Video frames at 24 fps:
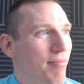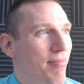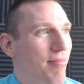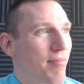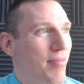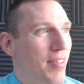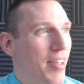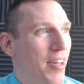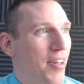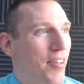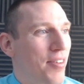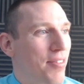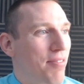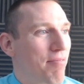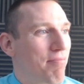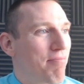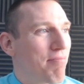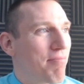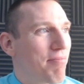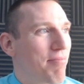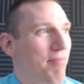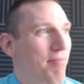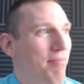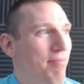you know,
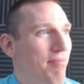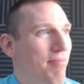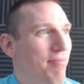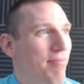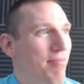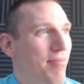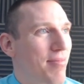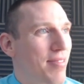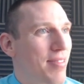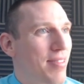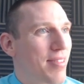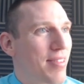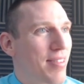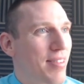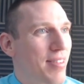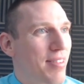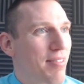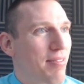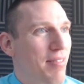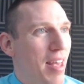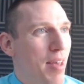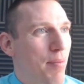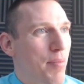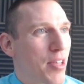
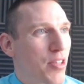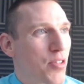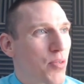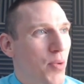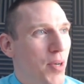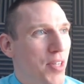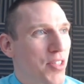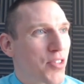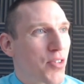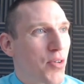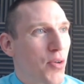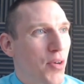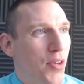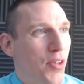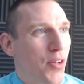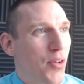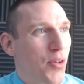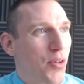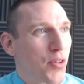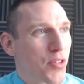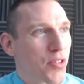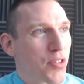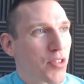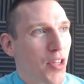MS1's going a
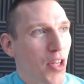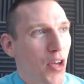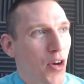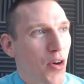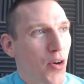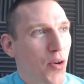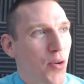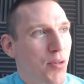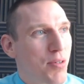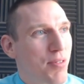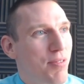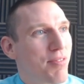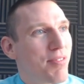little slow.